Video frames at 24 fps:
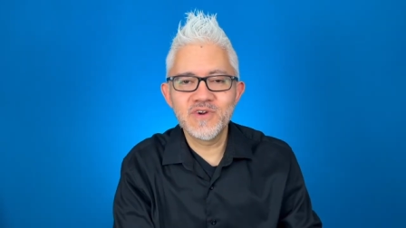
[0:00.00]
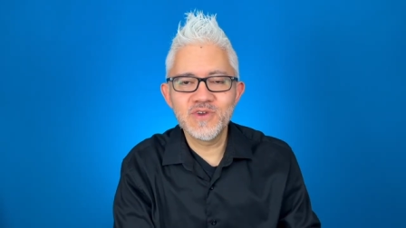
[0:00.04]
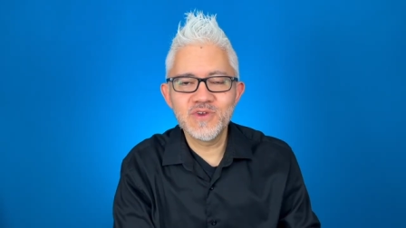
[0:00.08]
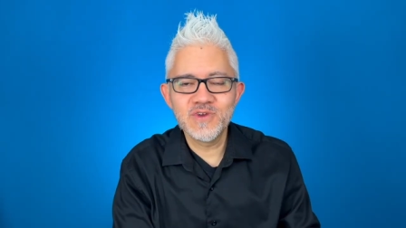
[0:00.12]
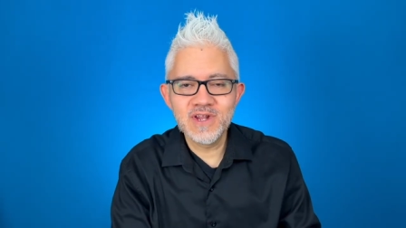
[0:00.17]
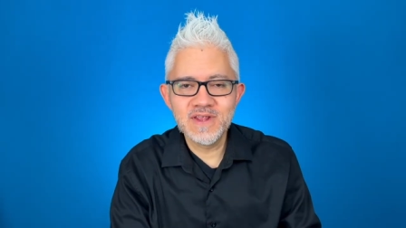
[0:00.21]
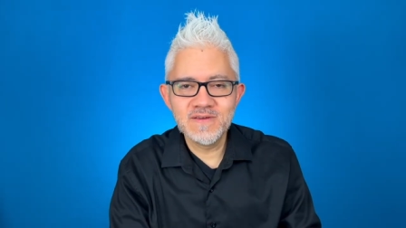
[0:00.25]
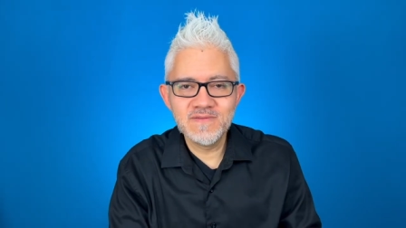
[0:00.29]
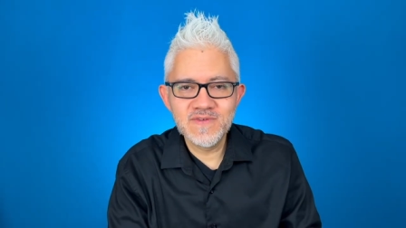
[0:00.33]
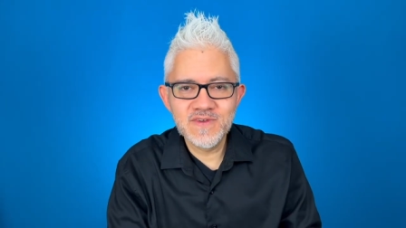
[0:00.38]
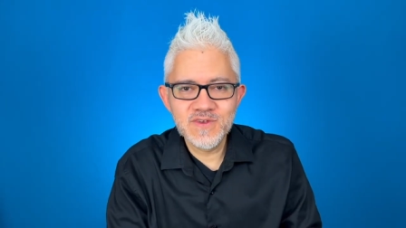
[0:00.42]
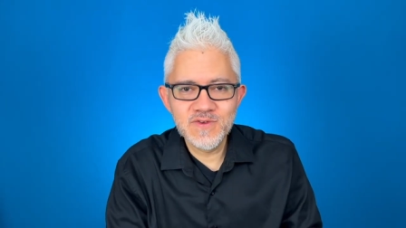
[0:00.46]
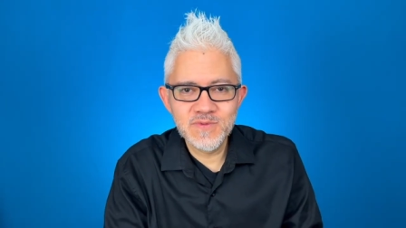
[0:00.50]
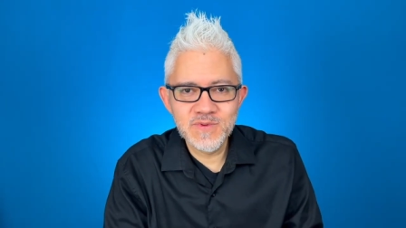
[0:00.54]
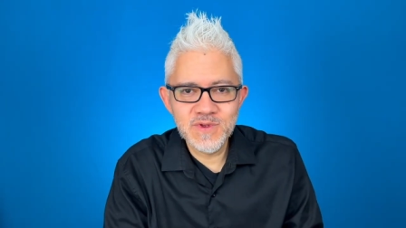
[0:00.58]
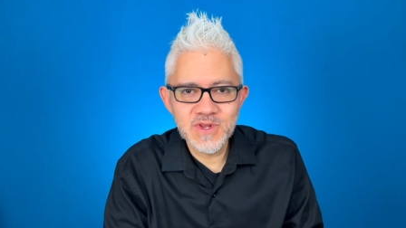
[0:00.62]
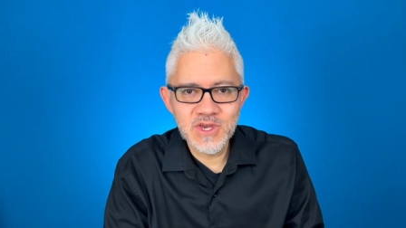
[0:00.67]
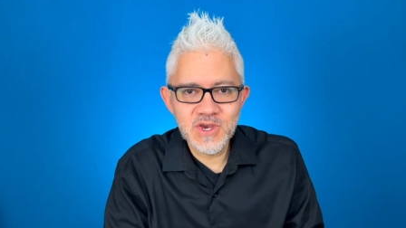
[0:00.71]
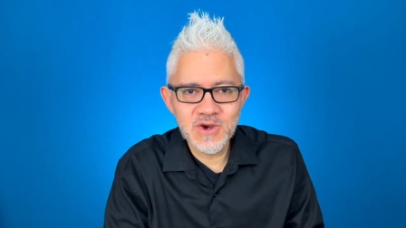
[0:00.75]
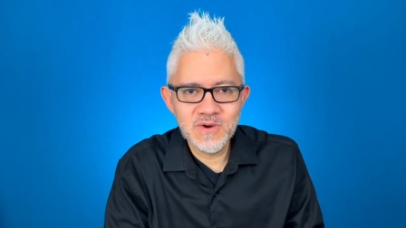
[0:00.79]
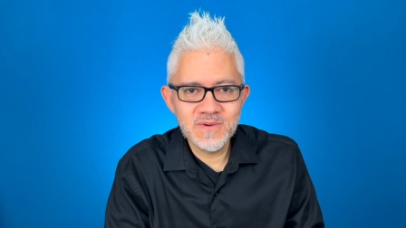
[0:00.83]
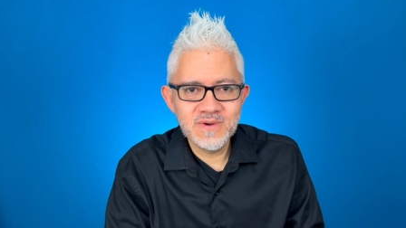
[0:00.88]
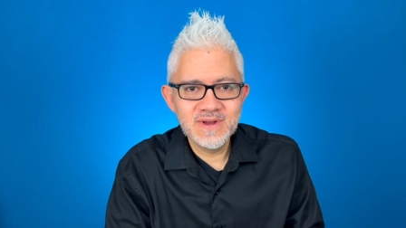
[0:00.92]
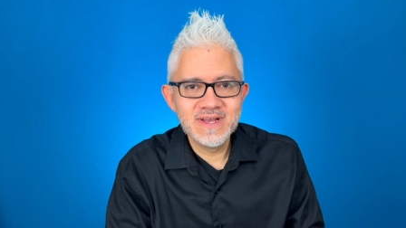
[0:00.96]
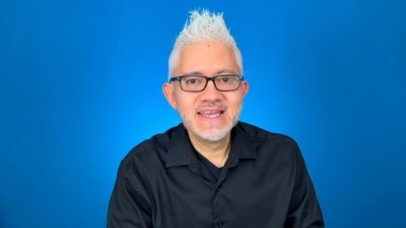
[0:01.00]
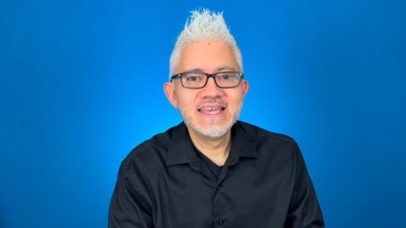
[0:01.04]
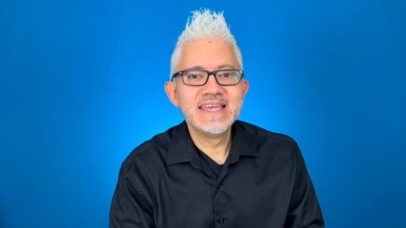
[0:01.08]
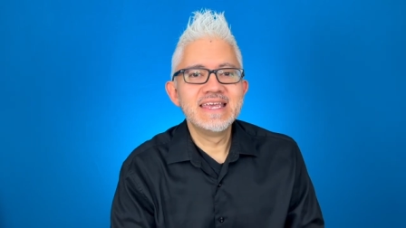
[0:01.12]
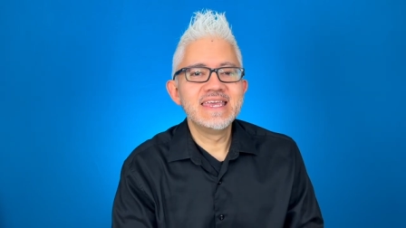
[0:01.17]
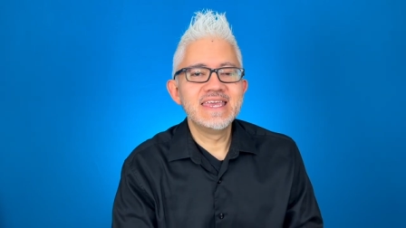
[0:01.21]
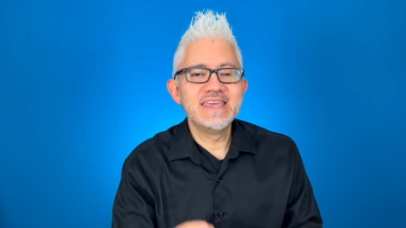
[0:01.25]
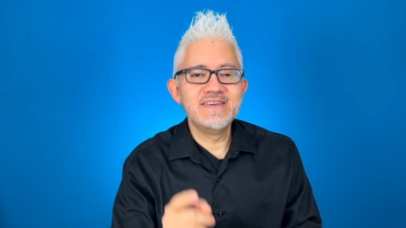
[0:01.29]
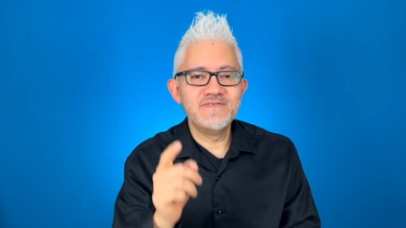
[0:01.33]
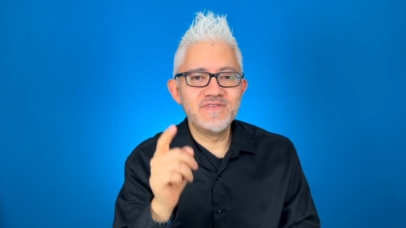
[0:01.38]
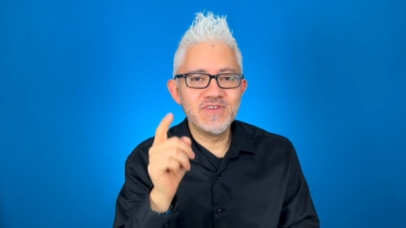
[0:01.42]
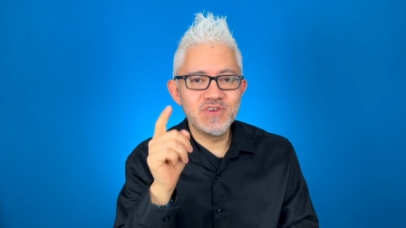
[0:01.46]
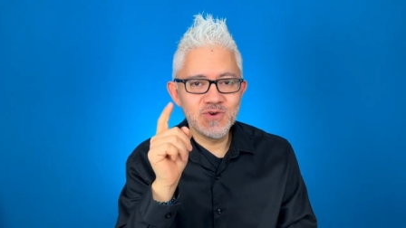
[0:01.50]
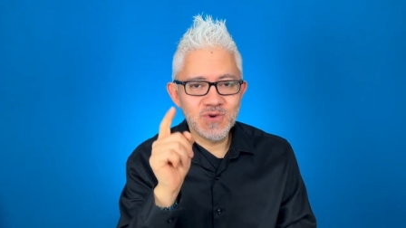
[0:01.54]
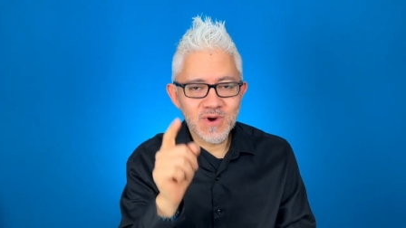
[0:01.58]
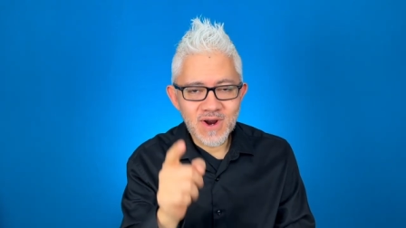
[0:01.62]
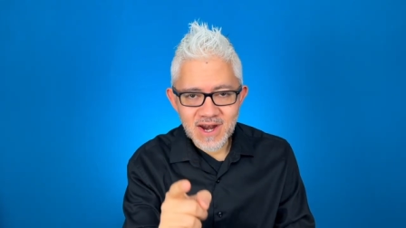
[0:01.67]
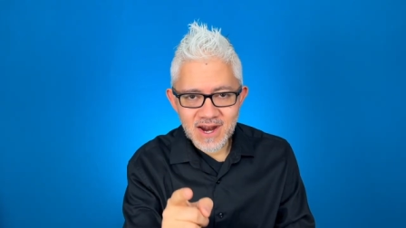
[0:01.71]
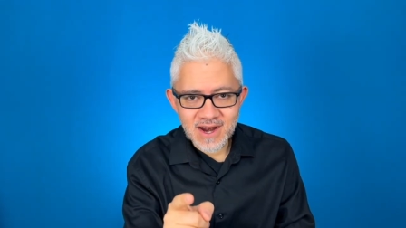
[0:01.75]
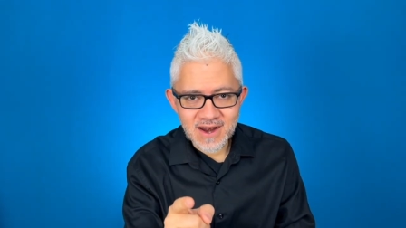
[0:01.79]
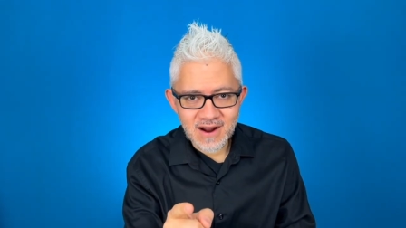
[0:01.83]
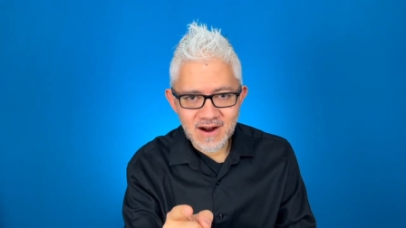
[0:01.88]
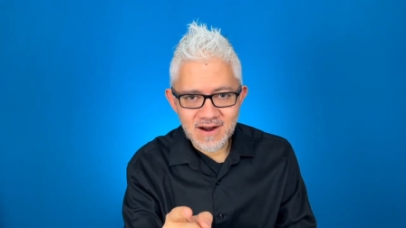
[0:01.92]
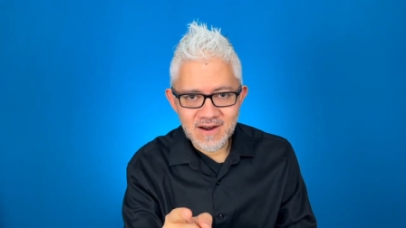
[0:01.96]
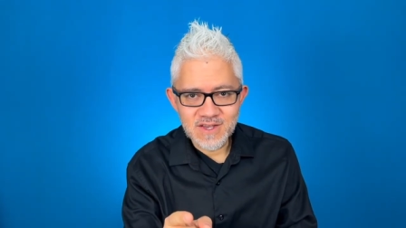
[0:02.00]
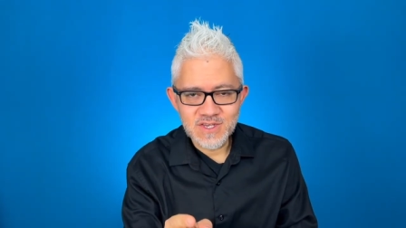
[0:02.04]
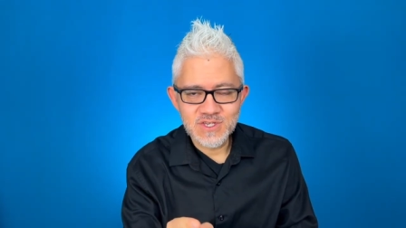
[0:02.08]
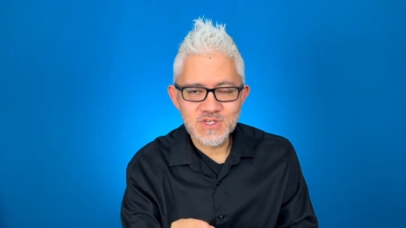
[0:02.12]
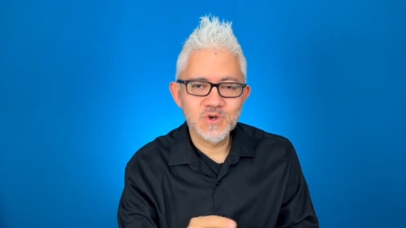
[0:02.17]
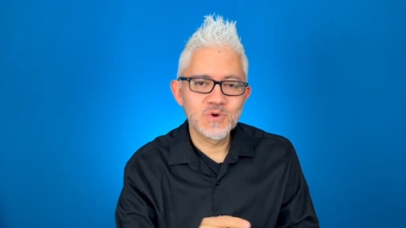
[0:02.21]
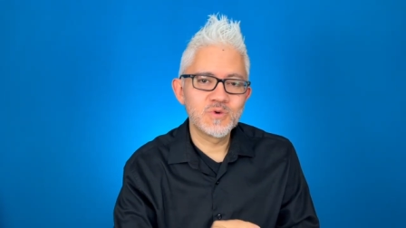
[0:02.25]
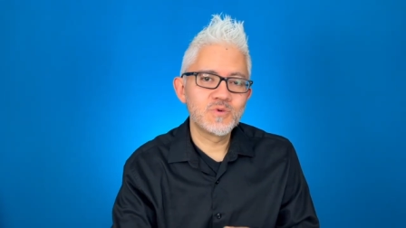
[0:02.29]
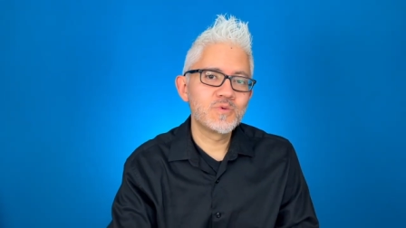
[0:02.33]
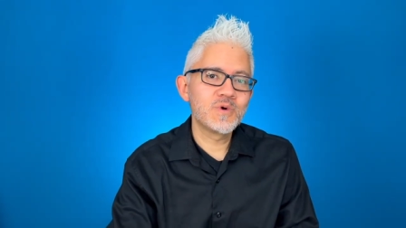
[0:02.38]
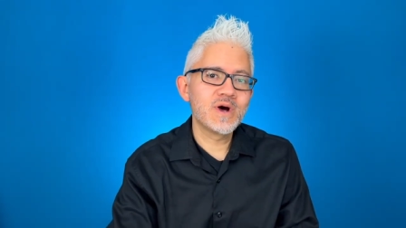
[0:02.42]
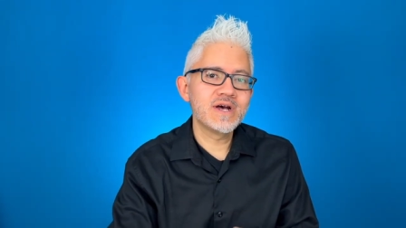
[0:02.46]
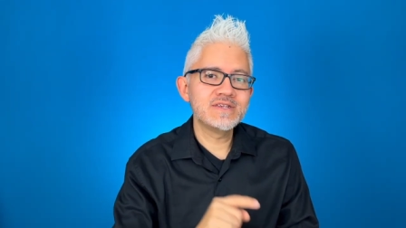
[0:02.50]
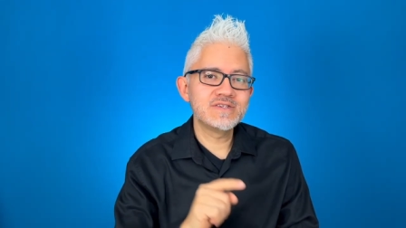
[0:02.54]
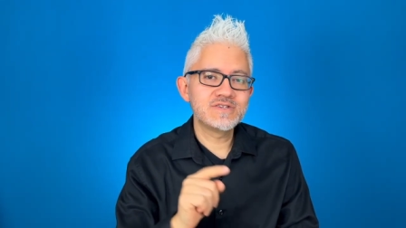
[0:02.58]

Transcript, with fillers: you leave this video, if you are an artist who wants